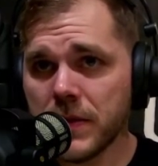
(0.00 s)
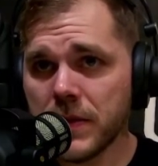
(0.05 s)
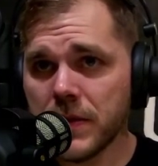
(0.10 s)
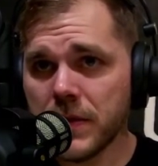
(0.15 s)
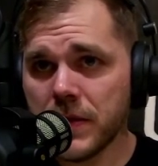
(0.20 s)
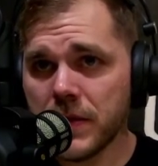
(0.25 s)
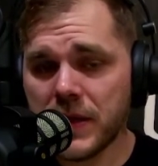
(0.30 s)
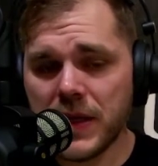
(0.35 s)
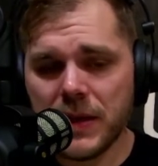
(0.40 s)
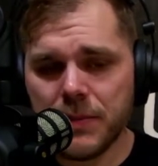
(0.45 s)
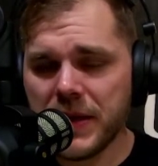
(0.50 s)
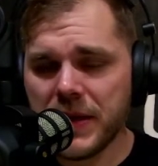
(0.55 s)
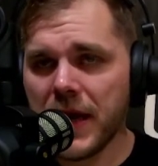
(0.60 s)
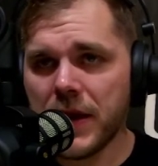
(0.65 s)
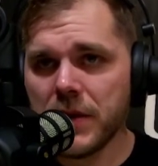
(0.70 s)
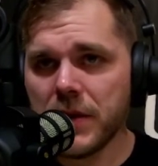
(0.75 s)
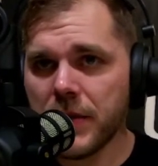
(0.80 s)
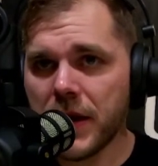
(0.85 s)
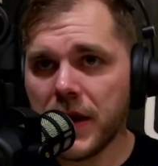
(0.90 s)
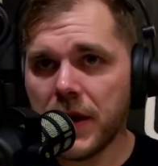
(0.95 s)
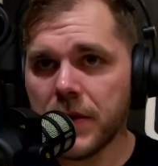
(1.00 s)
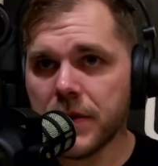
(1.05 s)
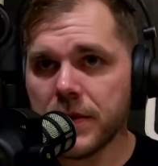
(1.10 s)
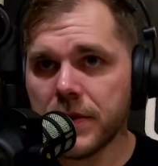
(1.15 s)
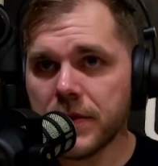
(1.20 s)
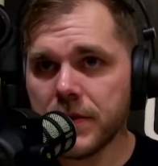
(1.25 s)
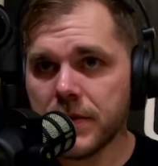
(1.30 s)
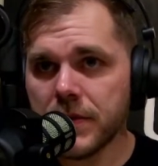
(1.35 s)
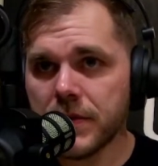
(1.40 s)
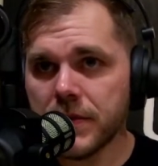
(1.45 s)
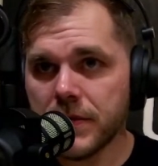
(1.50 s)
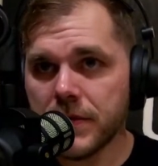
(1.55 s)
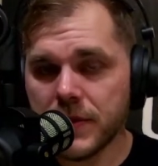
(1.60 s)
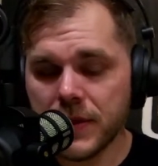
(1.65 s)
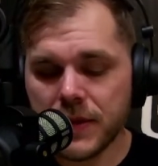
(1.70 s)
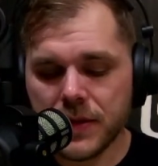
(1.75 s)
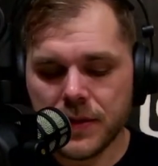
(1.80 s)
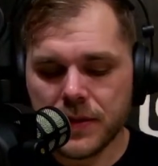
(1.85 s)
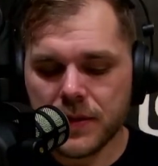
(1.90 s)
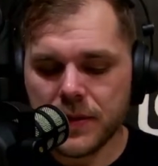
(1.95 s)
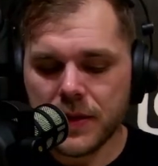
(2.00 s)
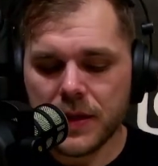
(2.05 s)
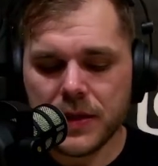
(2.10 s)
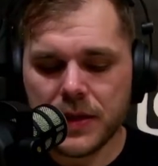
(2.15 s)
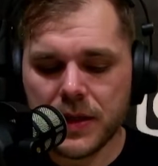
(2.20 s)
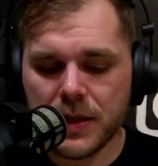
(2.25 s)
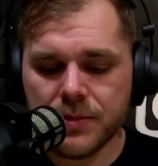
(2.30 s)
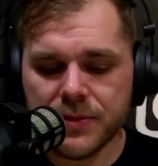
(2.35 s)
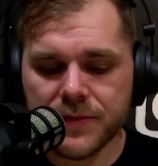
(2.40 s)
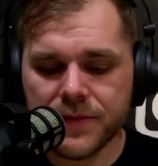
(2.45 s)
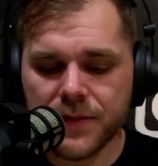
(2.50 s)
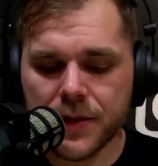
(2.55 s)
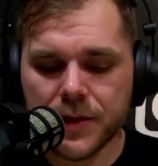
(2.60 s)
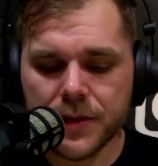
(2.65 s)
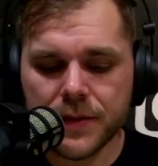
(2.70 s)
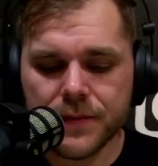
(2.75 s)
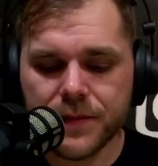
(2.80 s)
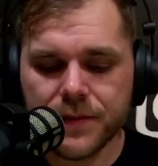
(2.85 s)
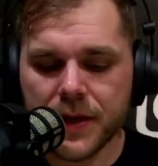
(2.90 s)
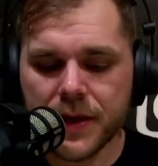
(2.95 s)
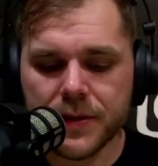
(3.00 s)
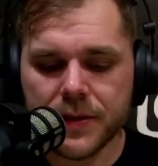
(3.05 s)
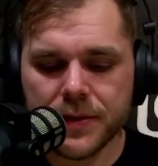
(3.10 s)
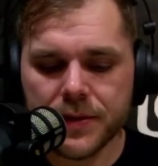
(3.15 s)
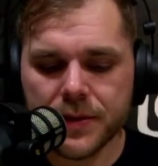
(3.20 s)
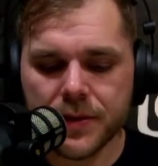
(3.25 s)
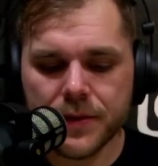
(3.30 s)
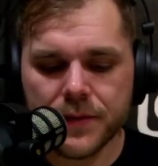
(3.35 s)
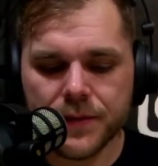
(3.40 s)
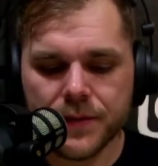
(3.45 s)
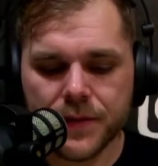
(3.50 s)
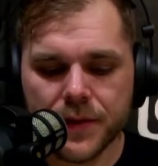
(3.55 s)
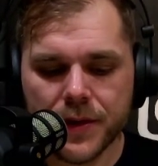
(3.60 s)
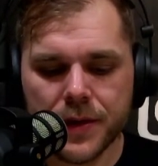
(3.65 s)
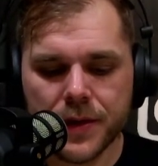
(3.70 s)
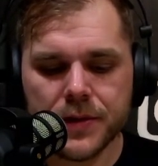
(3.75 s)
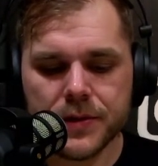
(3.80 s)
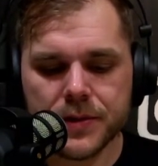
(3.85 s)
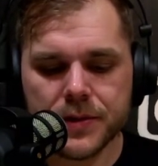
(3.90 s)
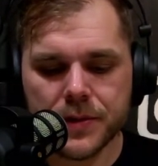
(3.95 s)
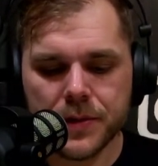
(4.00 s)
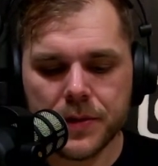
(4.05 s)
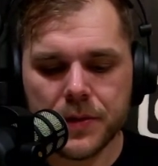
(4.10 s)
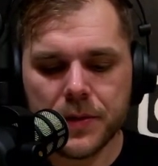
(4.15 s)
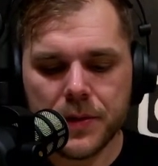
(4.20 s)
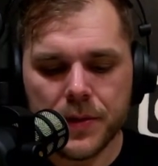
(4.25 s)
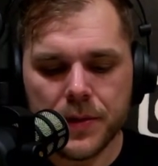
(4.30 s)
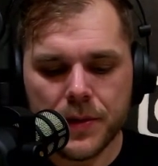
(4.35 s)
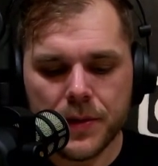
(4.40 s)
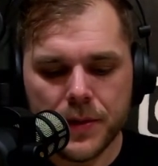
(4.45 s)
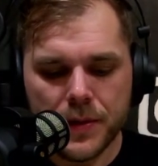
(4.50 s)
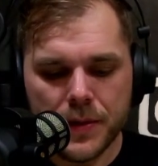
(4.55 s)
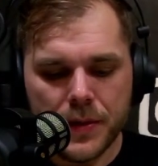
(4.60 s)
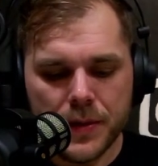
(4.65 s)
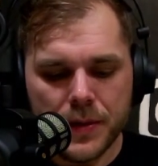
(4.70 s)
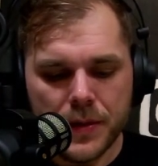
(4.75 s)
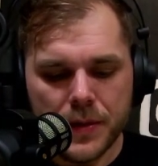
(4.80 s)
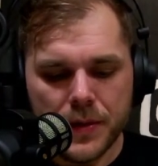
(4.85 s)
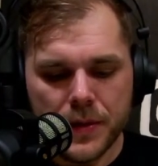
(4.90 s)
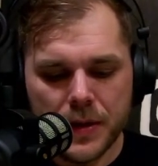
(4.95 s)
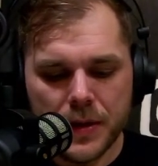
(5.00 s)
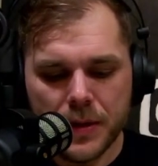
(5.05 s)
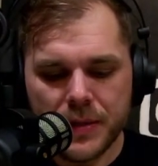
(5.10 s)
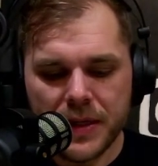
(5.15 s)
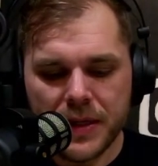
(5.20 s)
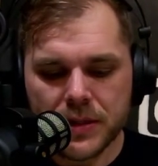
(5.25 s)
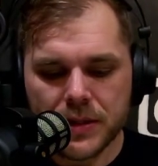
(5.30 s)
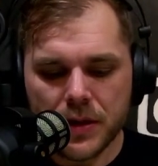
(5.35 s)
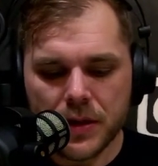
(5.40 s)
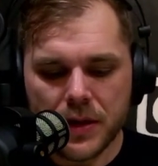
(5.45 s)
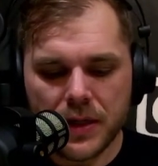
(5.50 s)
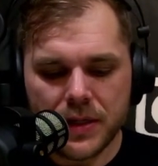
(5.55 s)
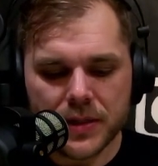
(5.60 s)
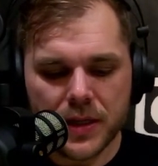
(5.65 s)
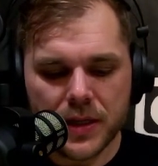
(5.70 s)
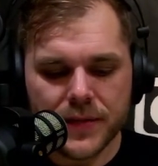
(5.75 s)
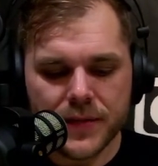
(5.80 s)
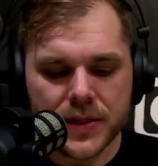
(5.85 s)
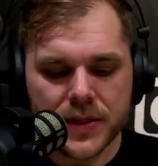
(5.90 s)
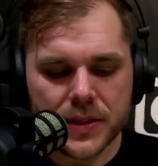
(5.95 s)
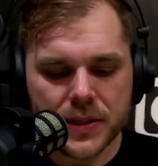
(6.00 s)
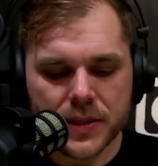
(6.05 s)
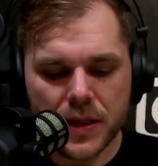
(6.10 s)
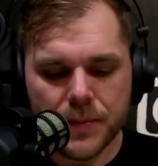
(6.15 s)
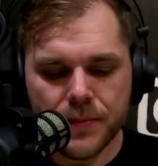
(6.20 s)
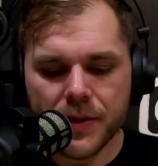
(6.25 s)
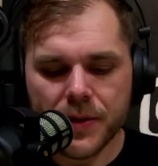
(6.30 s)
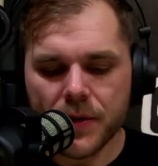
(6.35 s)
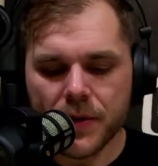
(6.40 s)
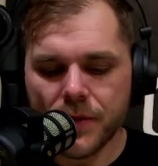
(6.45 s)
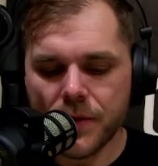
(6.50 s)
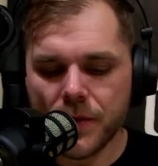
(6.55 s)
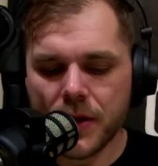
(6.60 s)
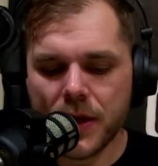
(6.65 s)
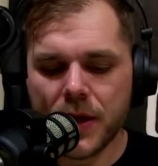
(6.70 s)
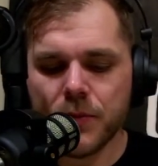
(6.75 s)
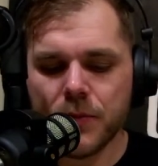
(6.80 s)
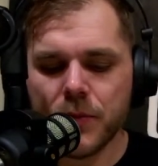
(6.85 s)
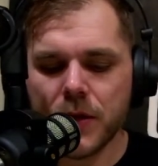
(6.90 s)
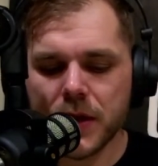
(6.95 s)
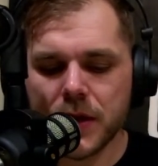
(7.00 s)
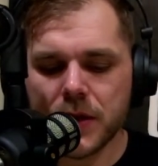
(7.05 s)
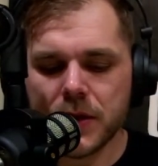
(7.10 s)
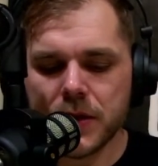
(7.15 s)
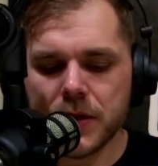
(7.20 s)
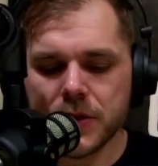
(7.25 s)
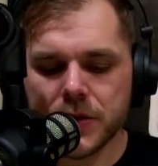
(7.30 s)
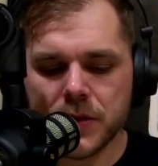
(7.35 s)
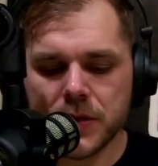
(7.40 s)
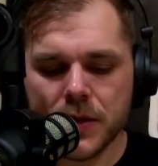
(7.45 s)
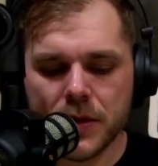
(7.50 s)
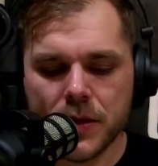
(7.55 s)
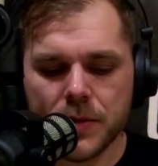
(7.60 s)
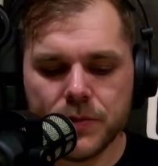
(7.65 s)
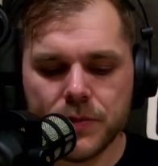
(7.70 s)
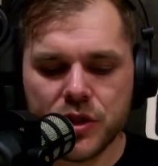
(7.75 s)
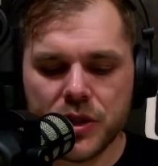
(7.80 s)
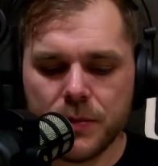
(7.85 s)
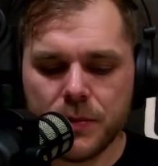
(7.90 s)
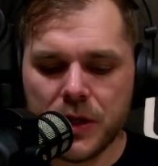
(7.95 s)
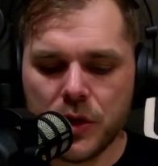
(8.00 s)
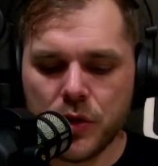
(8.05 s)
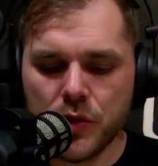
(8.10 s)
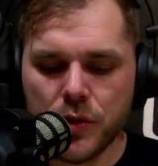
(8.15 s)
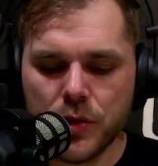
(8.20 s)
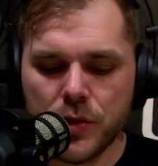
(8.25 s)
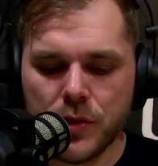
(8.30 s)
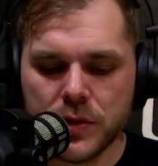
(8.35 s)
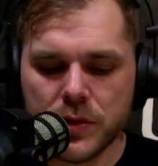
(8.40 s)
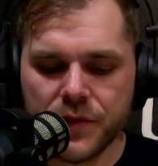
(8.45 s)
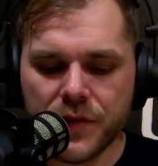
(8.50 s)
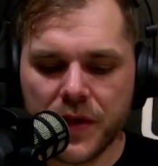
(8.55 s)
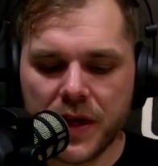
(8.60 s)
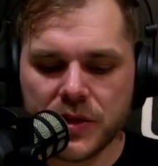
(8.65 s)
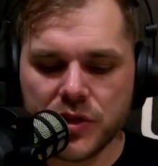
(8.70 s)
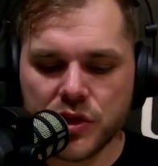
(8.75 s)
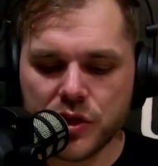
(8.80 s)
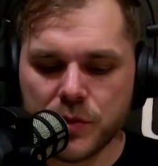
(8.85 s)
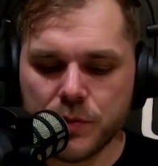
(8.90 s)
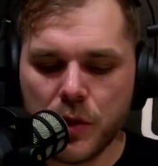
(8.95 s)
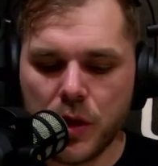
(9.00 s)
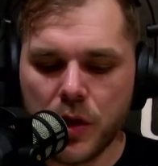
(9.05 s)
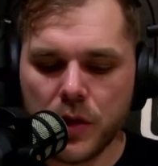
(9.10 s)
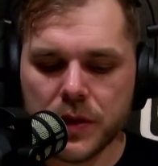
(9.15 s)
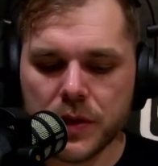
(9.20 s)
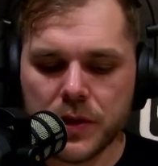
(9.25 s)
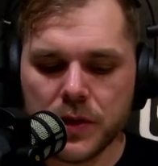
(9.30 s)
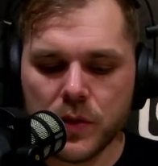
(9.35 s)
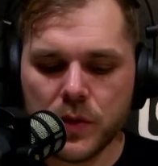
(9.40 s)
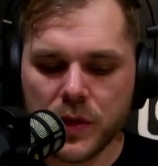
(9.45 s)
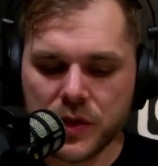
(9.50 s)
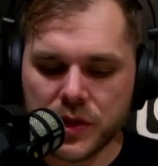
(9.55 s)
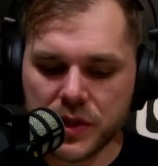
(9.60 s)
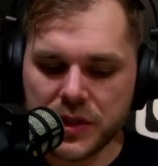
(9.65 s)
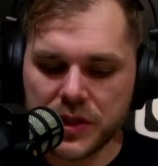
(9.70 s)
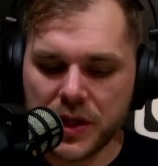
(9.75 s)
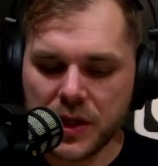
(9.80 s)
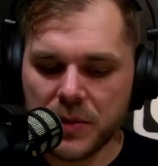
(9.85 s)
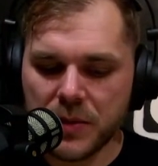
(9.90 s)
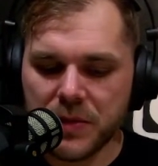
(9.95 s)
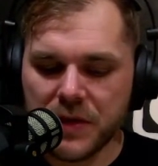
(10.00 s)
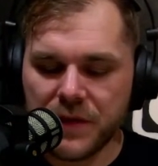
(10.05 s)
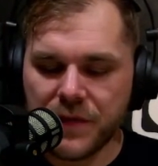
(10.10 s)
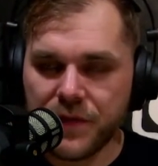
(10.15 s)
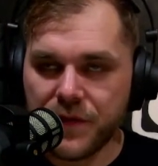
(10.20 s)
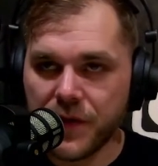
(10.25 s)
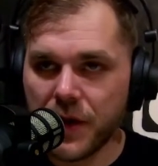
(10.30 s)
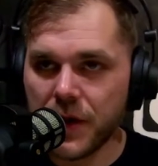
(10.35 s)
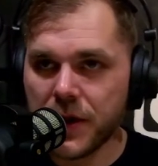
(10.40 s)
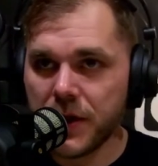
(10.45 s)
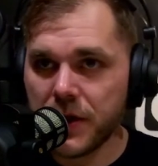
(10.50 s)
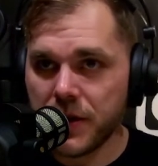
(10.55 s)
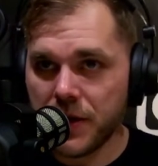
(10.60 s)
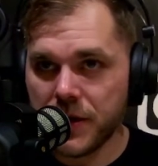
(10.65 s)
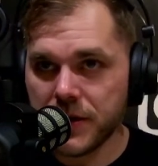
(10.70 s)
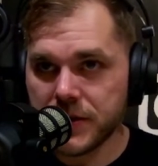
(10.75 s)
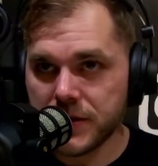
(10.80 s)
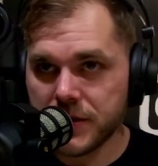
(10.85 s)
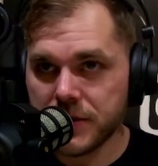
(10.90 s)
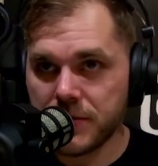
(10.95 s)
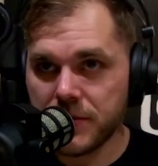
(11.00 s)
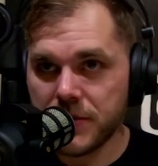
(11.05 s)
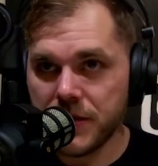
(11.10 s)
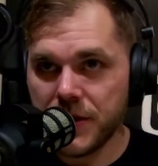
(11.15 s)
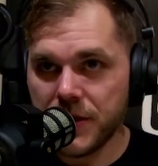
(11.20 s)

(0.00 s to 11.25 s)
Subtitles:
Keep counting him out, and he keeps fucking fighting the good fight. So he's obviously up there for name recognition. Jimmy Cruz fighting Jamal Hill, which is going to be fucking awesome.